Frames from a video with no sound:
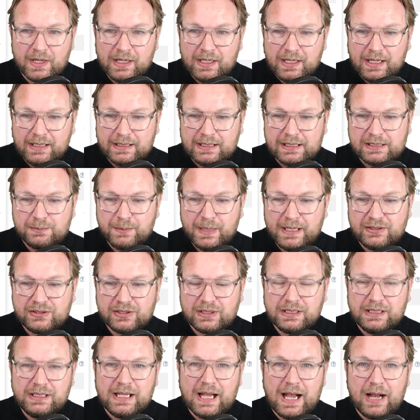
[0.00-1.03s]
And that's
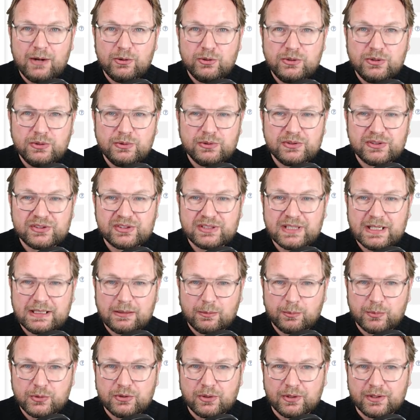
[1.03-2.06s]
basically how you set
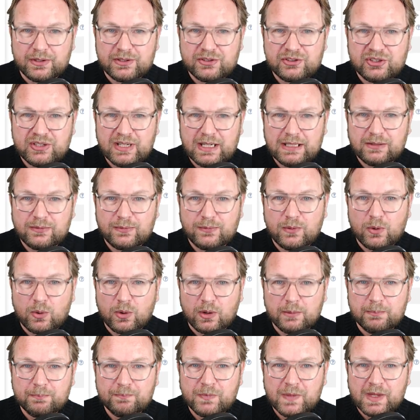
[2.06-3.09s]
up your chat
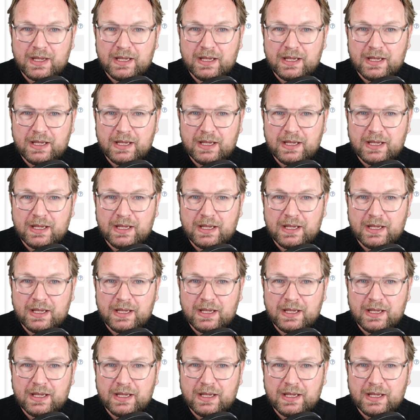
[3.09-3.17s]
form,